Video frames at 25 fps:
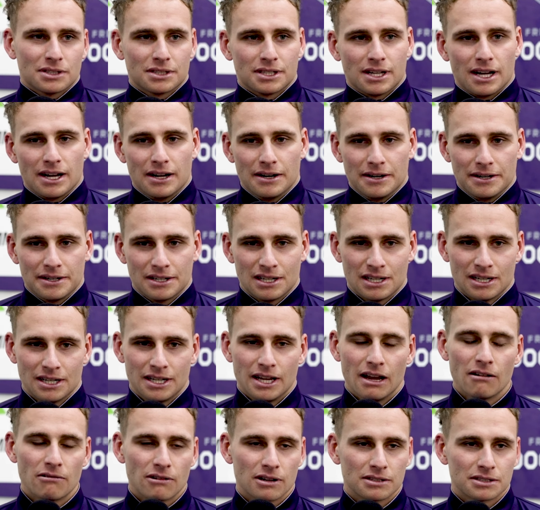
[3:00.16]
So,
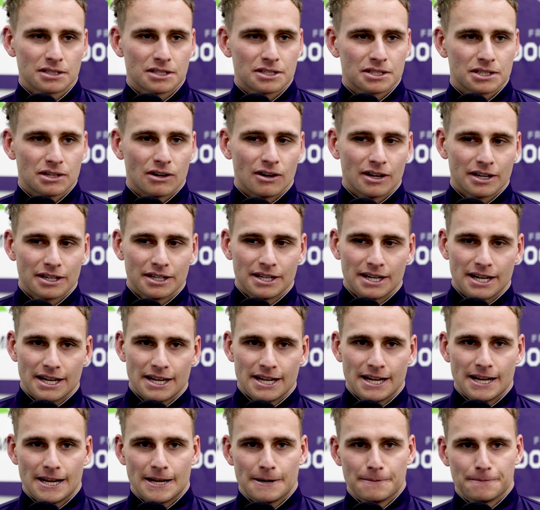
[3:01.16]
yeah, everyone's excited.
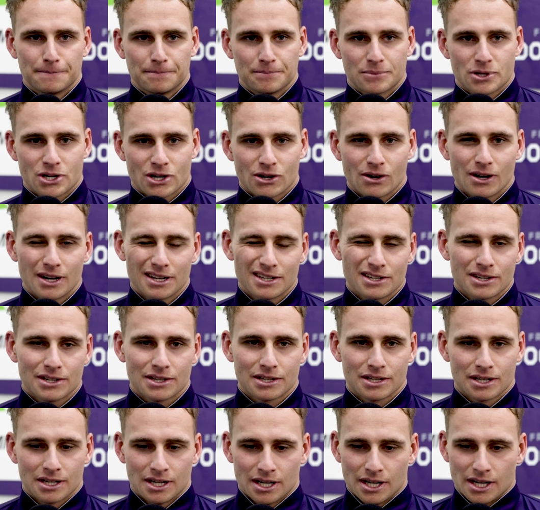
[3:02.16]
Try and
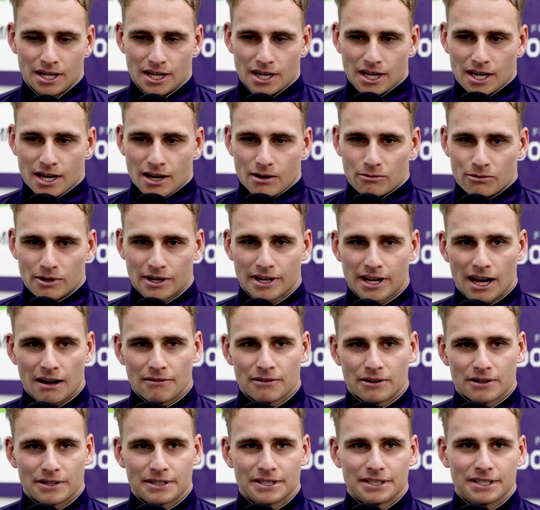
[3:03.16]
just
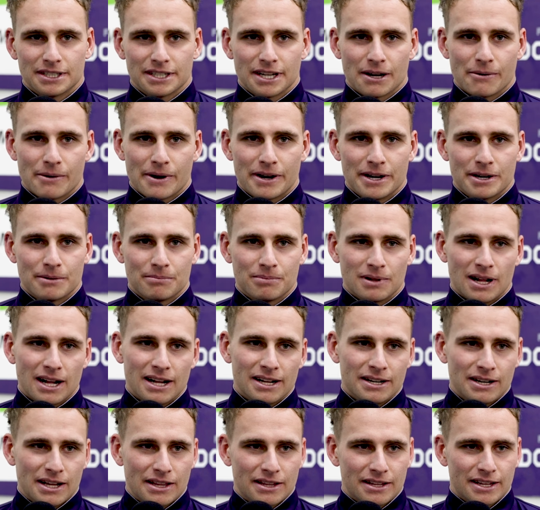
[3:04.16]
recover and get ready to play
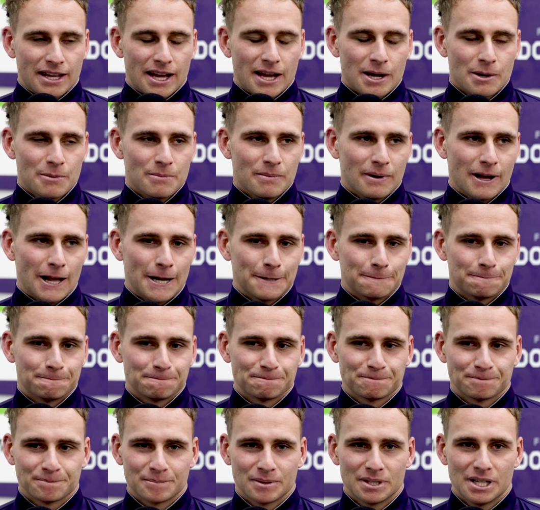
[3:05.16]
another game, but
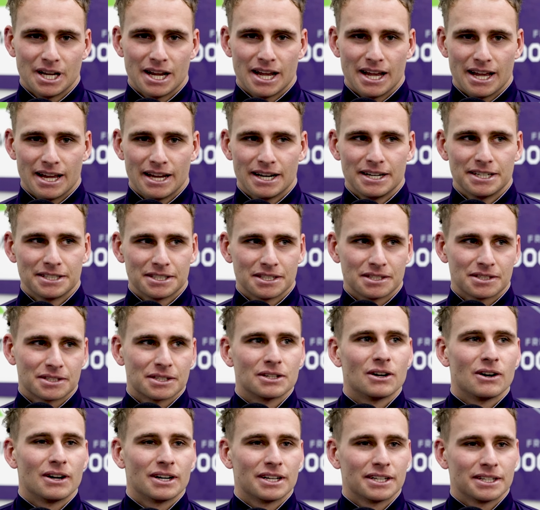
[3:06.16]
yeah, it is
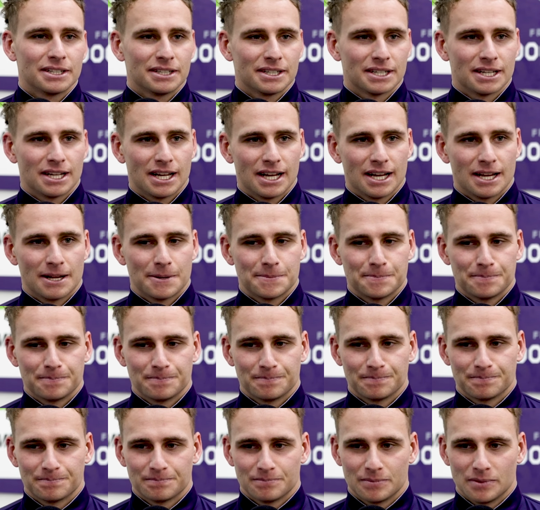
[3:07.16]
exciting.
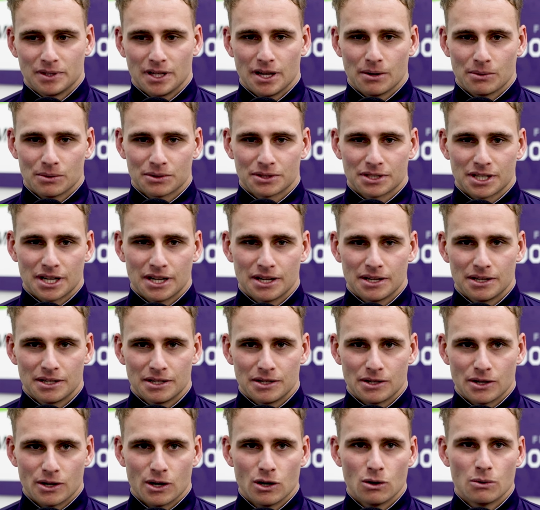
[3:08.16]
We'll see
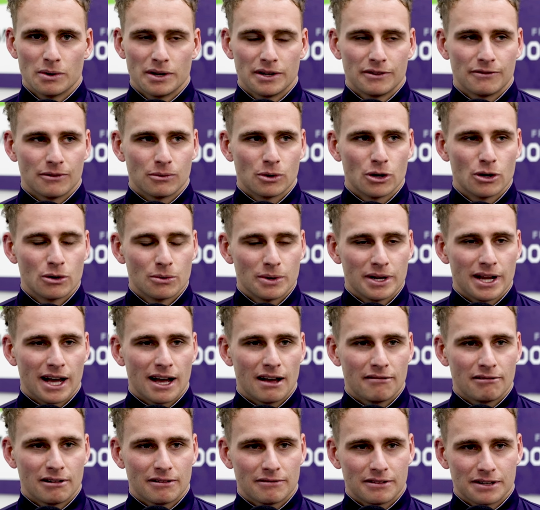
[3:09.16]
who we
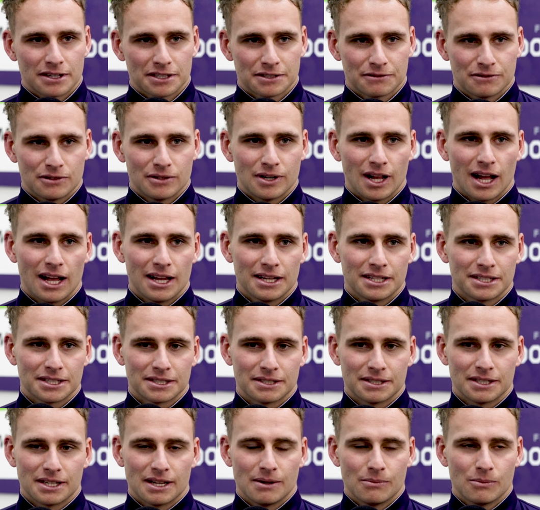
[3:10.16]
have over the next few days
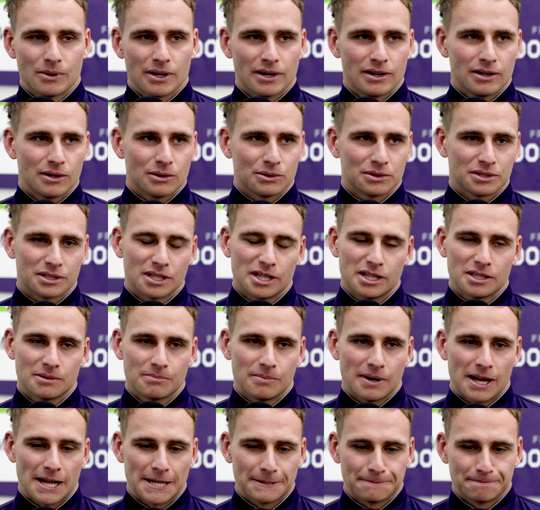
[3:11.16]
and where it all sits,
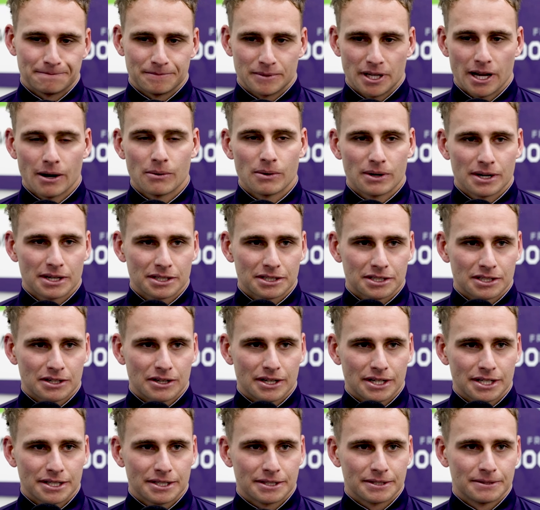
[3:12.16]
but yeah, we're
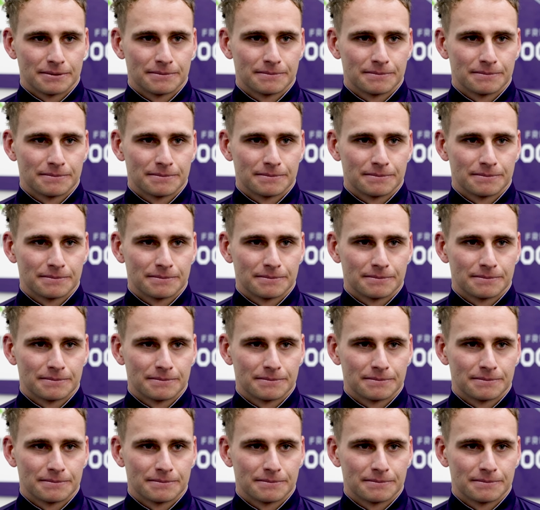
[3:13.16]
excited.